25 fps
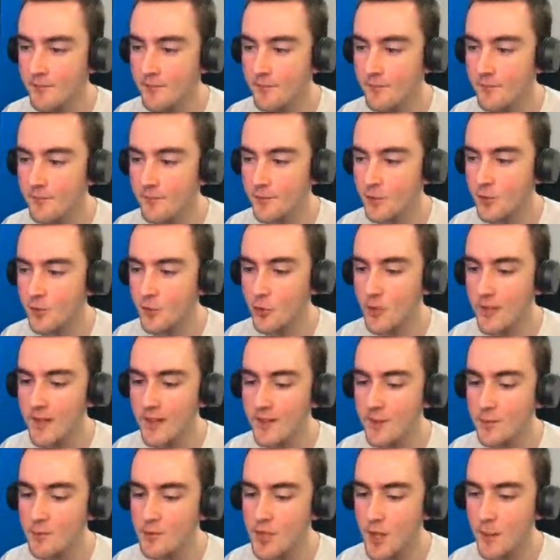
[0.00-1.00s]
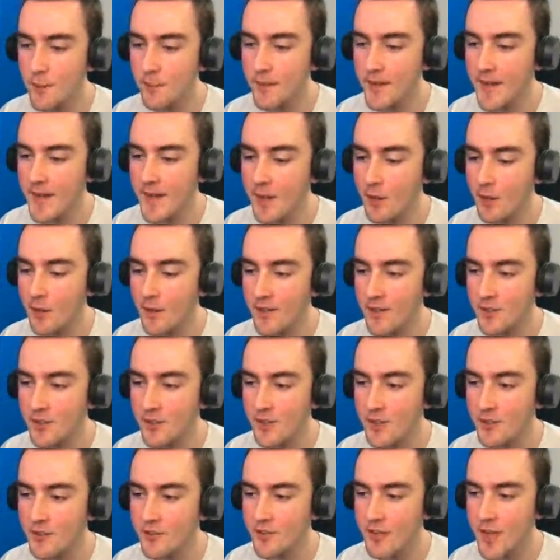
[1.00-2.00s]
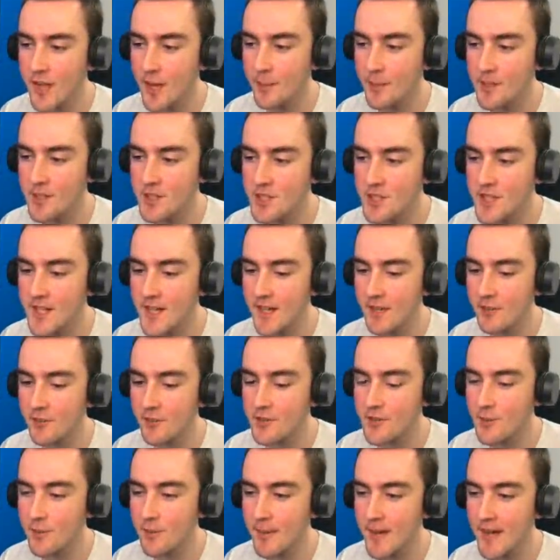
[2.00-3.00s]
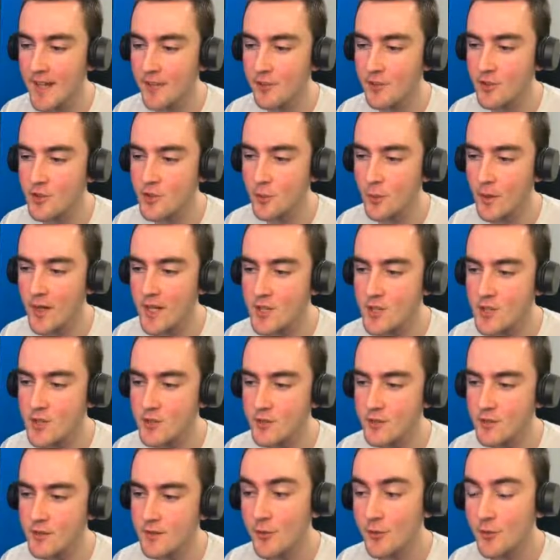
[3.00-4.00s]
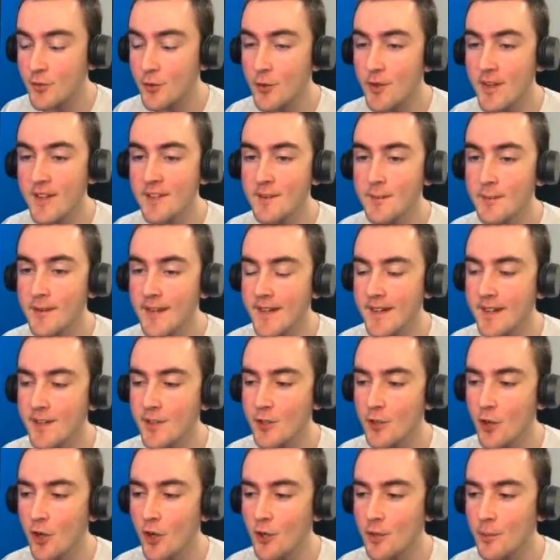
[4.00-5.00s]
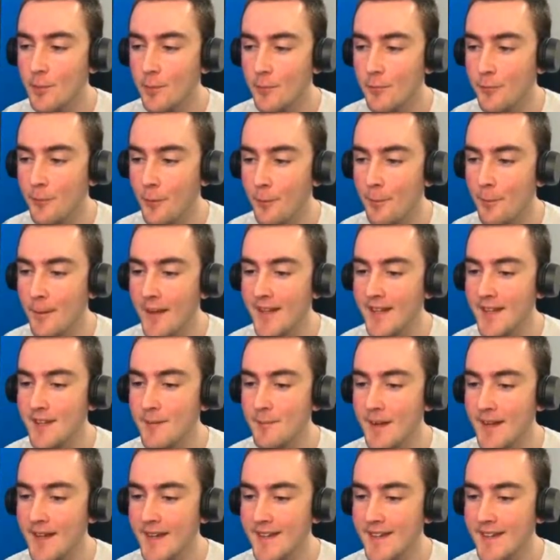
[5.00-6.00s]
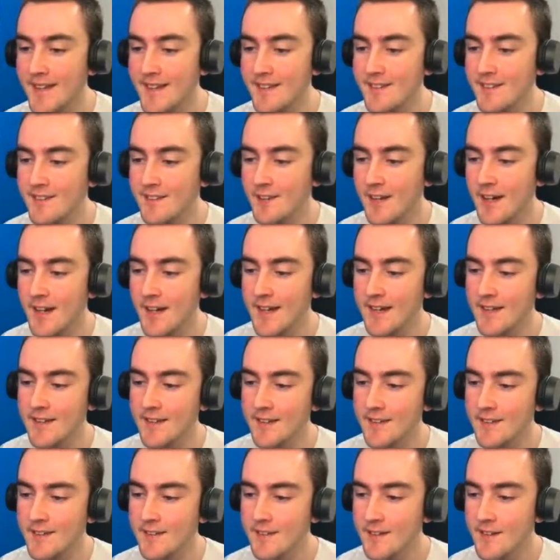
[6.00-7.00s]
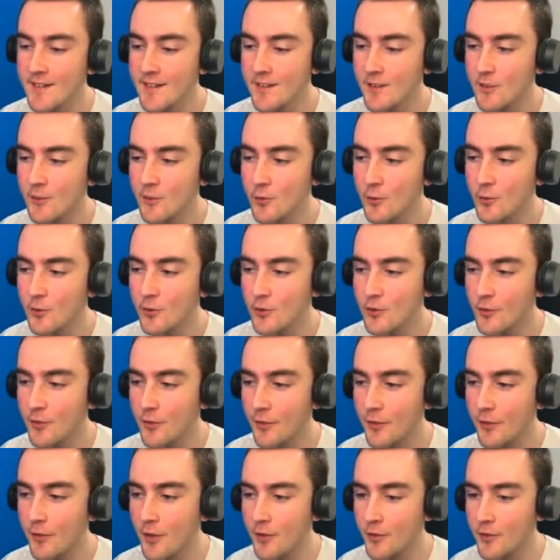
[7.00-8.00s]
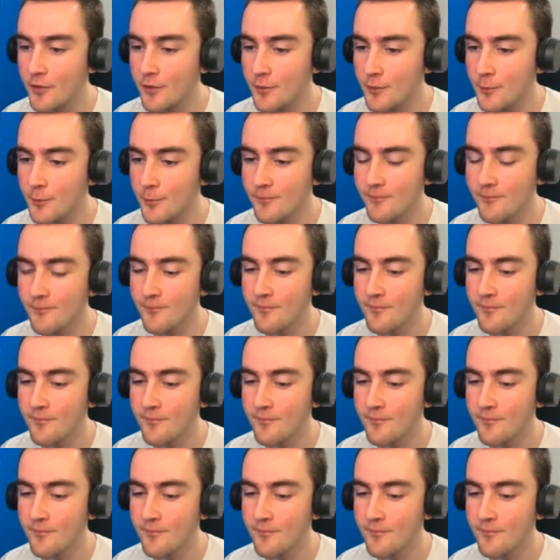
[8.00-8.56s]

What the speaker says: The dude ends up jumping out. He still has his RPG out. Such a bad situation. The dude ends up getting knocked before barely making it inside, and this dude's just gonna thirst him.